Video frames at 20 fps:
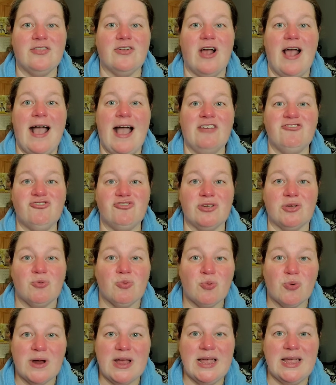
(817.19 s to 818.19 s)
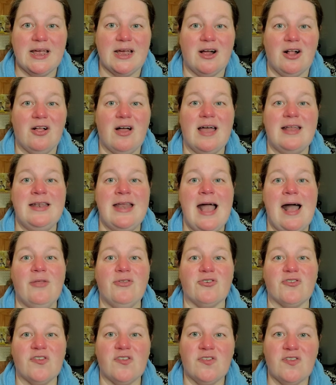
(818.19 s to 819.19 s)
They're actually real. And now
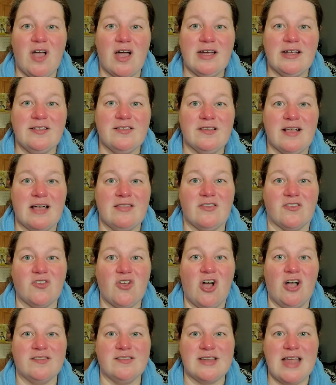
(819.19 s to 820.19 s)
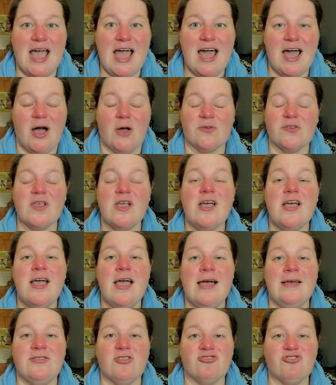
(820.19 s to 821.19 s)
they're stuck inside this haunted house
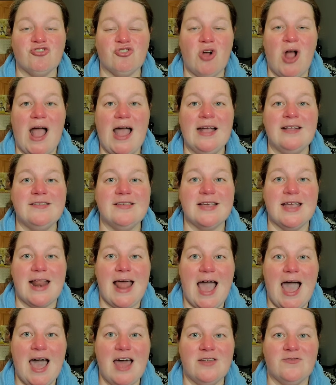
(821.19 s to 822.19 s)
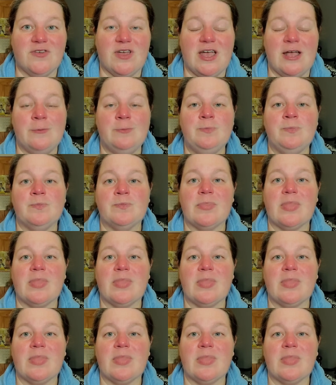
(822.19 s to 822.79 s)
and they're trying to get out of it.